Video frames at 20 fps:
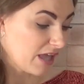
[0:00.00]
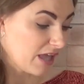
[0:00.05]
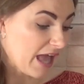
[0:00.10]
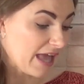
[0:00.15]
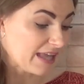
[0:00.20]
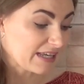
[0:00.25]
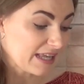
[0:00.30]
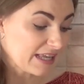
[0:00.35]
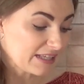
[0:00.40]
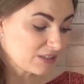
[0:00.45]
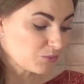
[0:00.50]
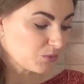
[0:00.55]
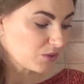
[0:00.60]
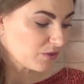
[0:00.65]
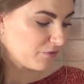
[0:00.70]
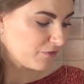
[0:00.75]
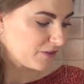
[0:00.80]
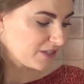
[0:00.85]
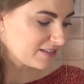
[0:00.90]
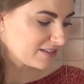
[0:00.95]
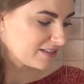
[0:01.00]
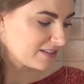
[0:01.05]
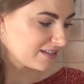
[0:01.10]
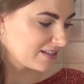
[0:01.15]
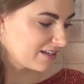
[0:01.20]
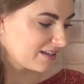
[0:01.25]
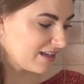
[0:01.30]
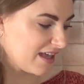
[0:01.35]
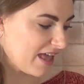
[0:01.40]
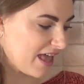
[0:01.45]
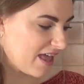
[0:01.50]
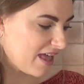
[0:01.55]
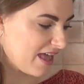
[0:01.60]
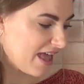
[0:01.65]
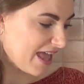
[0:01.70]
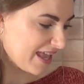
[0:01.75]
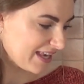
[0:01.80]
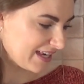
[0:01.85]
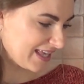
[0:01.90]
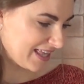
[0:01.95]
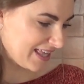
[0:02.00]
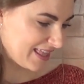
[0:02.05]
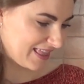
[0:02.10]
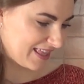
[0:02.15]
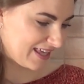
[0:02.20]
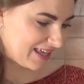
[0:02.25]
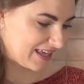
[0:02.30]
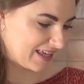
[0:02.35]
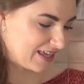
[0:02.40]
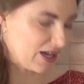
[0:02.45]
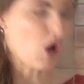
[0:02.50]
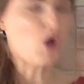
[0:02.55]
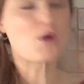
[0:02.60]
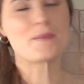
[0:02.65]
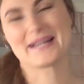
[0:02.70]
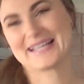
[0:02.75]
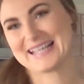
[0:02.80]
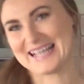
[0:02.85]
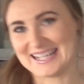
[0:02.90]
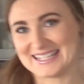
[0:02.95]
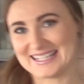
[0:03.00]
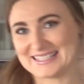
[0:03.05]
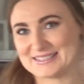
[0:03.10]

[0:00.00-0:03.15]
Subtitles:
And it will fit anything. Oh my god.